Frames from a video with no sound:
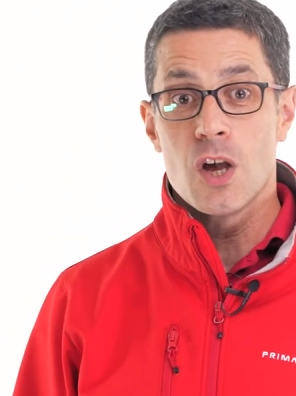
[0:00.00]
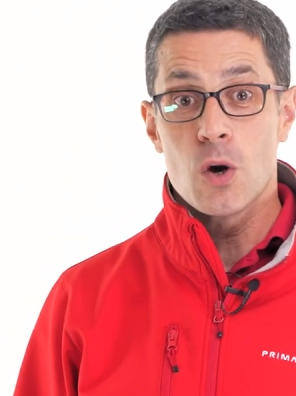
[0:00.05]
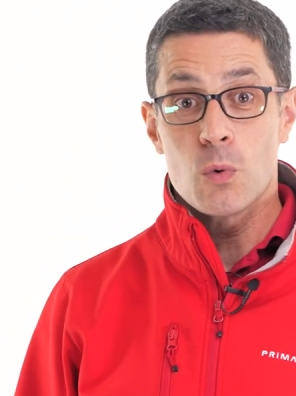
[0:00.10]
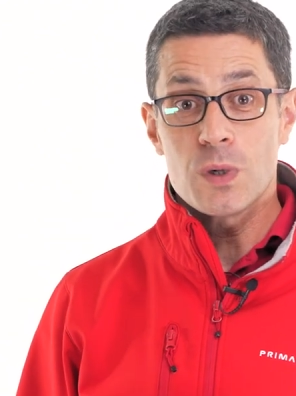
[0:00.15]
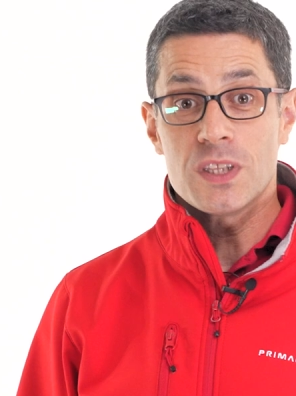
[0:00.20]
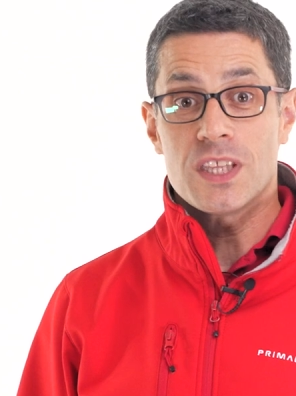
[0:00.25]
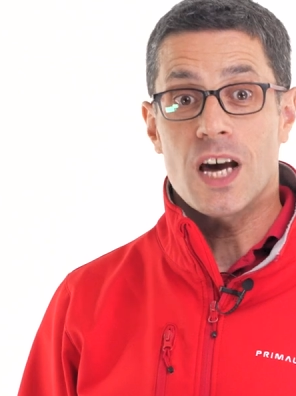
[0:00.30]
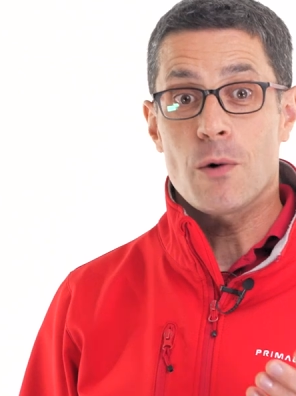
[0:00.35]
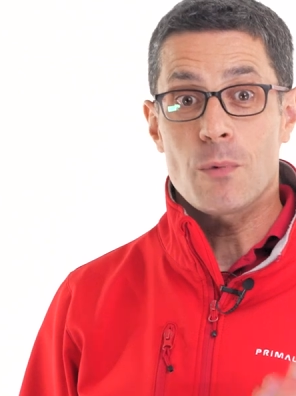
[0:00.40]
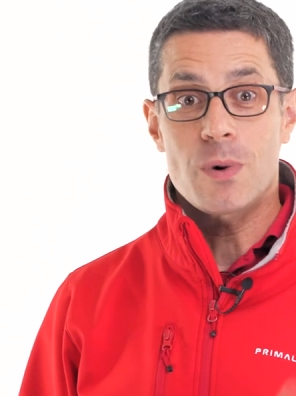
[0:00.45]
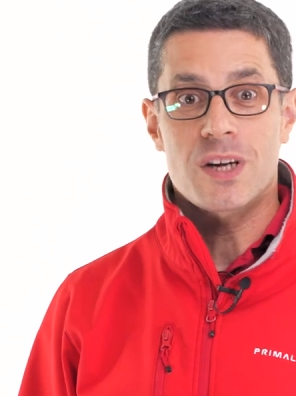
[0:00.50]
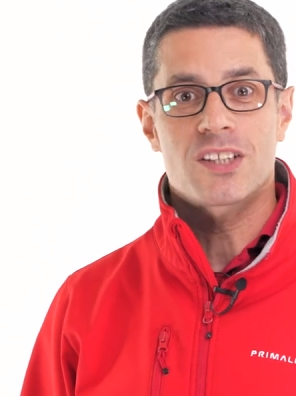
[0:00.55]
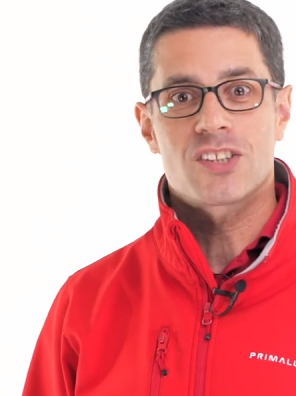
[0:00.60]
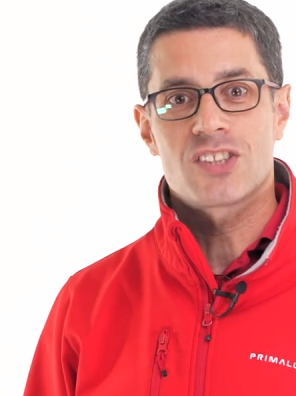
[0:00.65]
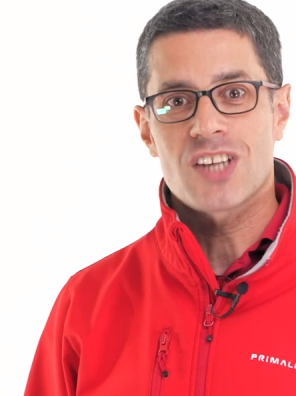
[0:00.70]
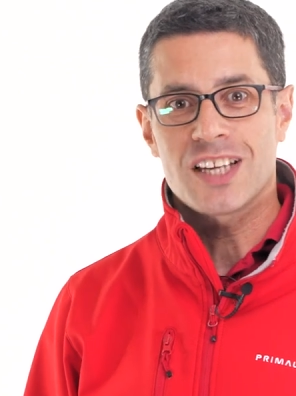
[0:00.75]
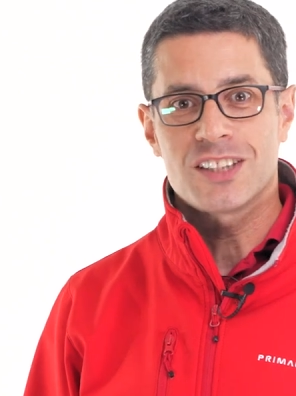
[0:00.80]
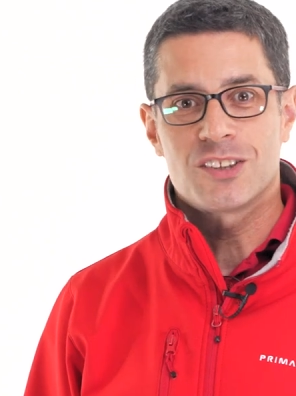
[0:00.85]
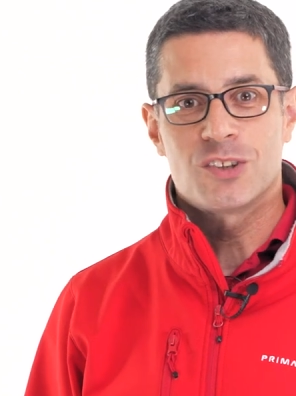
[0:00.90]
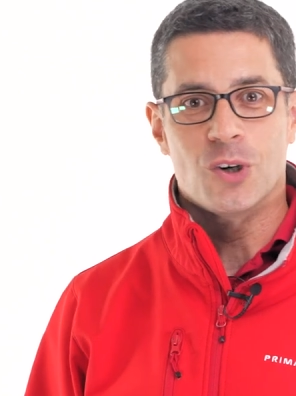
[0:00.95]
with our
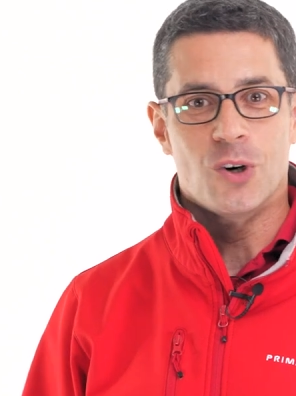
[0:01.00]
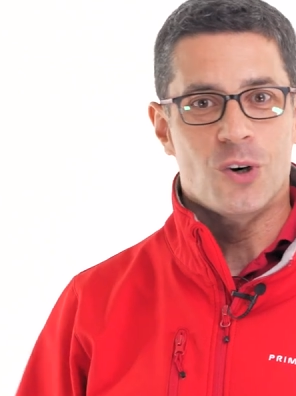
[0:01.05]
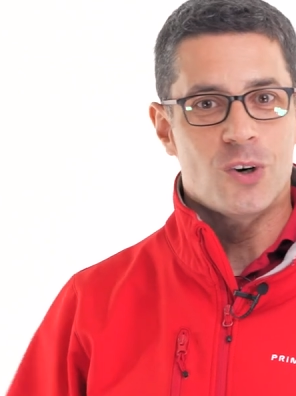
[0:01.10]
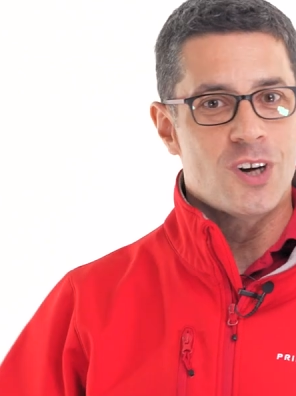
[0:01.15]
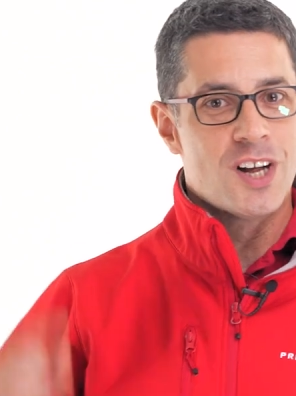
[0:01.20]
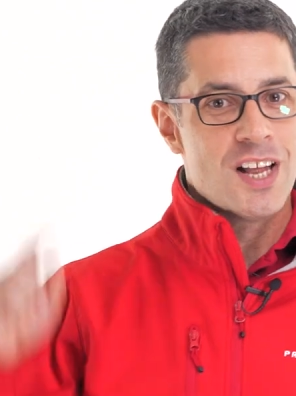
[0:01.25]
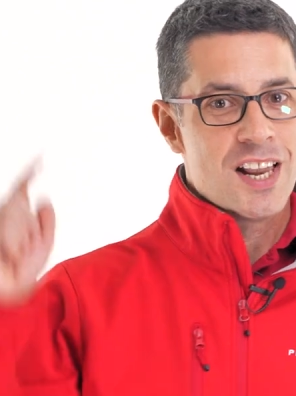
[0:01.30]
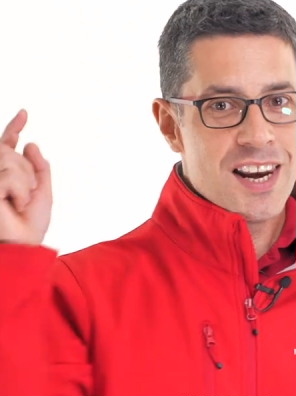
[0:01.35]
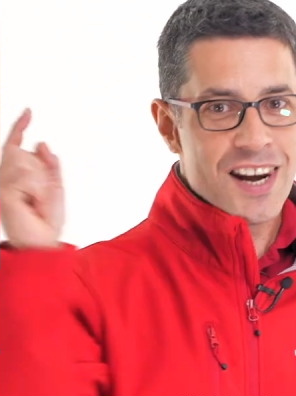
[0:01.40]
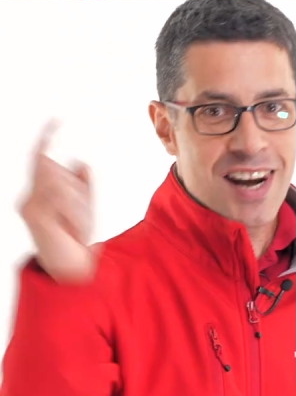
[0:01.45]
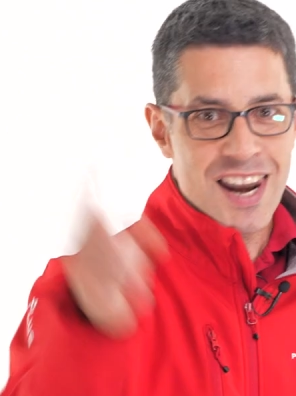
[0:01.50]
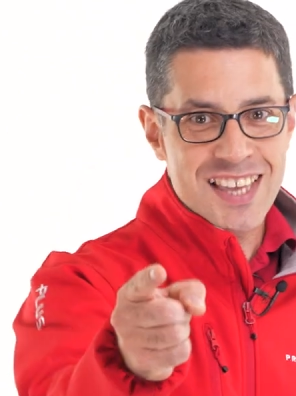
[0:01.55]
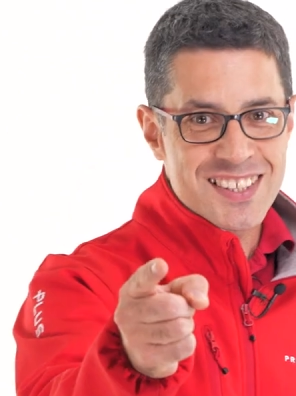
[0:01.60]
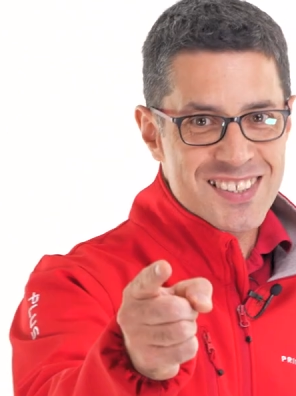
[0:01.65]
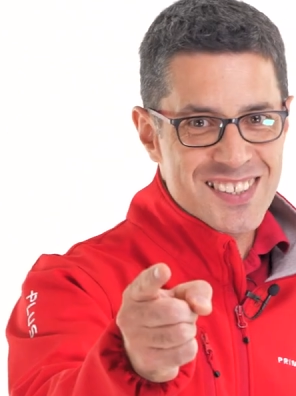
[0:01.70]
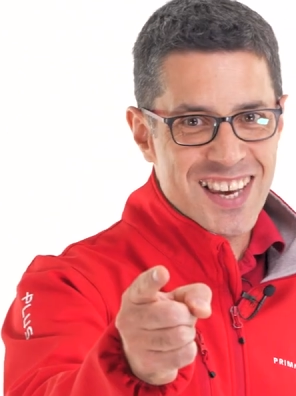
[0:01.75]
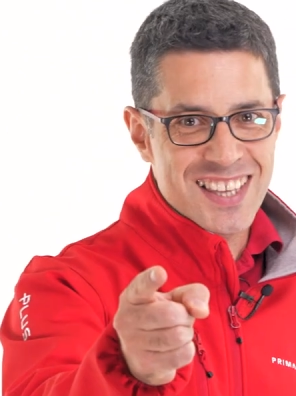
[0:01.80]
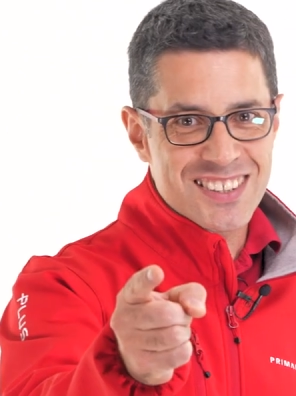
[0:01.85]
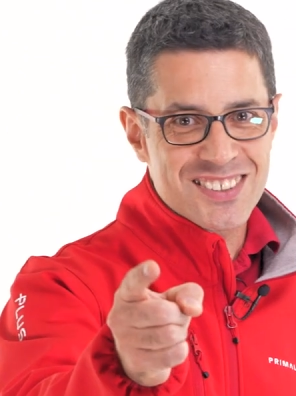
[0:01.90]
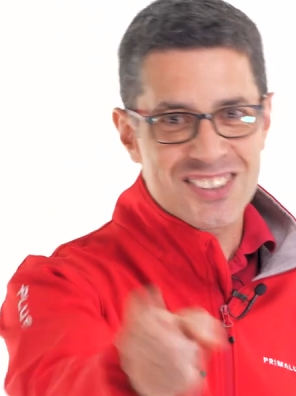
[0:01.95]
Esatto.
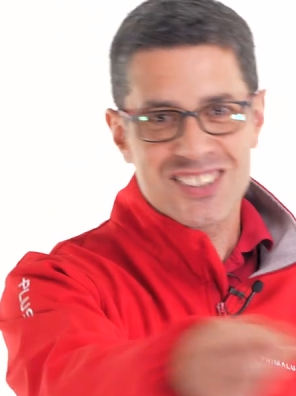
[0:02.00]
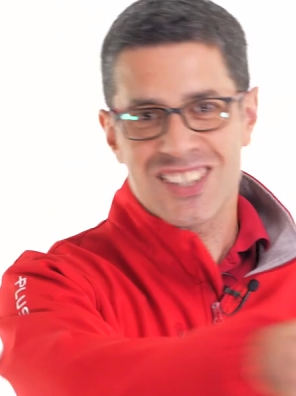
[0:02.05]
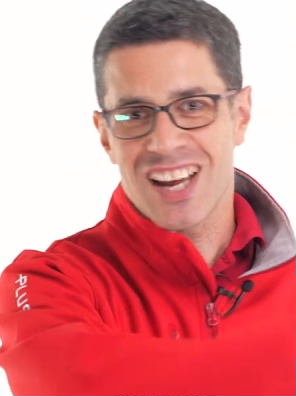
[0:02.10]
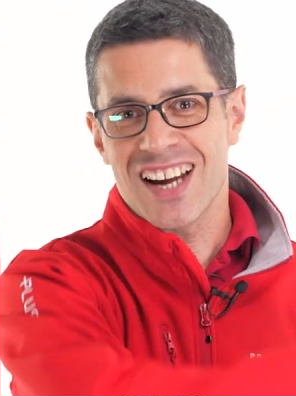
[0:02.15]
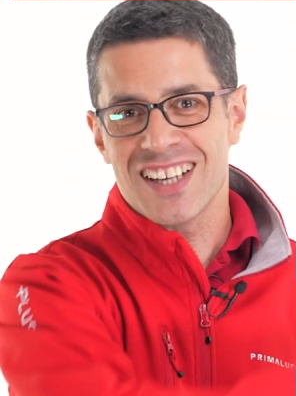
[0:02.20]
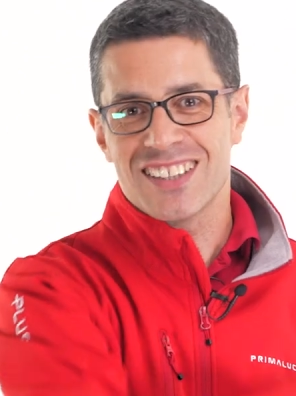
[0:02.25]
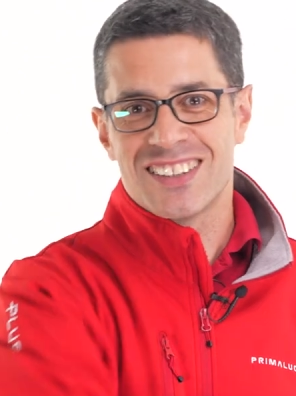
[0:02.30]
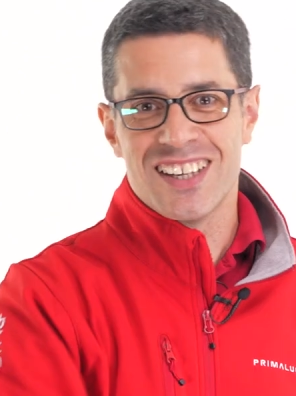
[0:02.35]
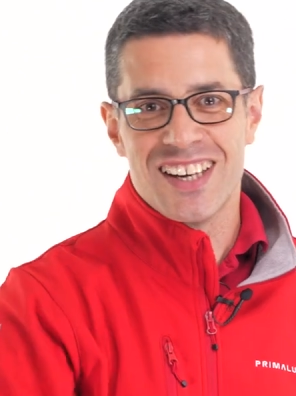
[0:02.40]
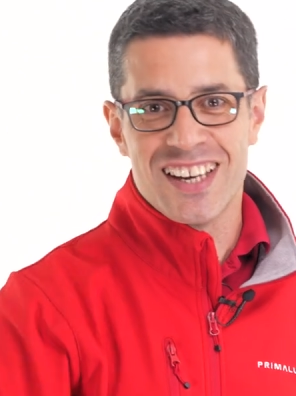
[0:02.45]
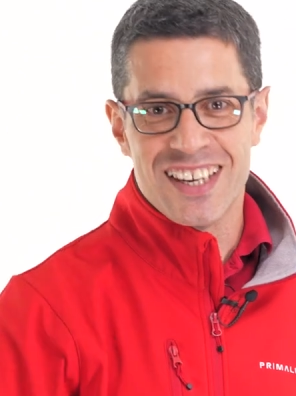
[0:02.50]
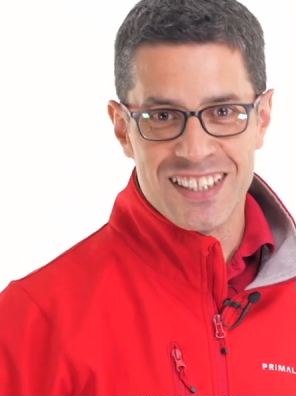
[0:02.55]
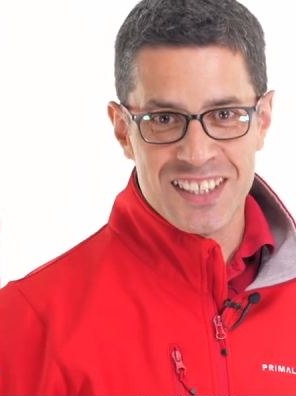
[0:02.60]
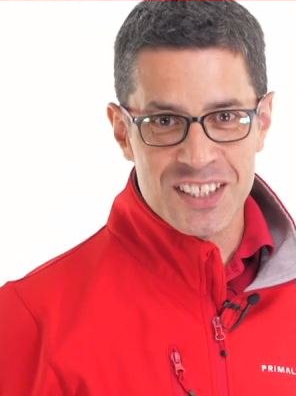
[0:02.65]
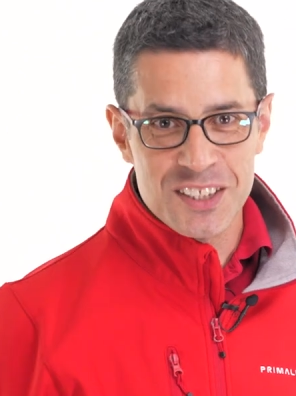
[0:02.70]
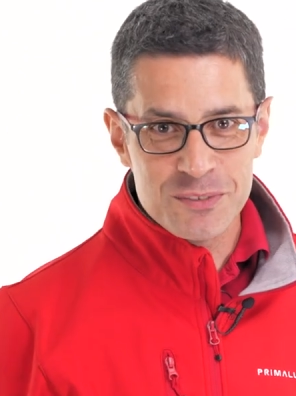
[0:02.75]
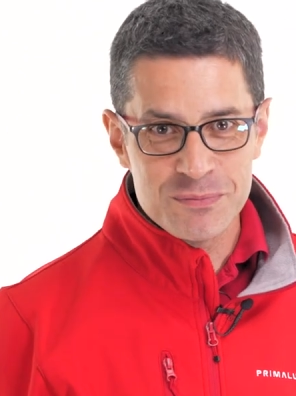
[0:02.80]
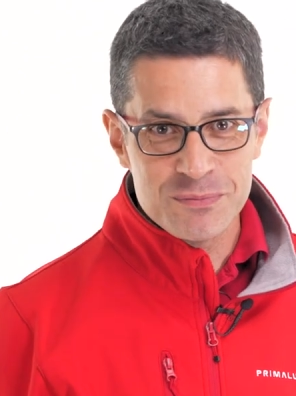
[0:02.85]
Let's get started!